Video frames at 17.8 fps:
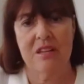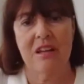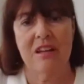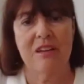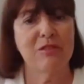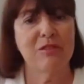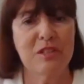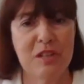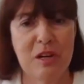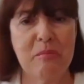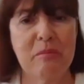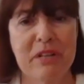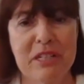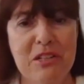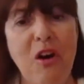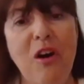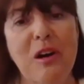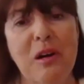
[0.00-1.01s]
Every time I
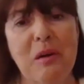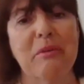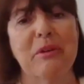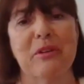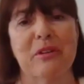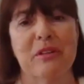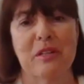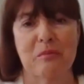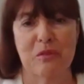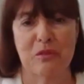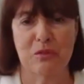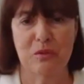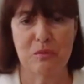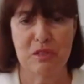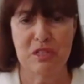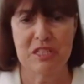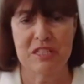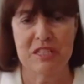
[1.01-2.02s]
talk about it, it moves
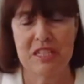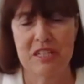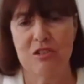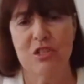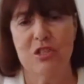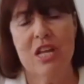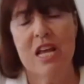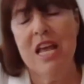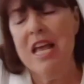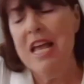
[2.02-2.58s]
me to tears.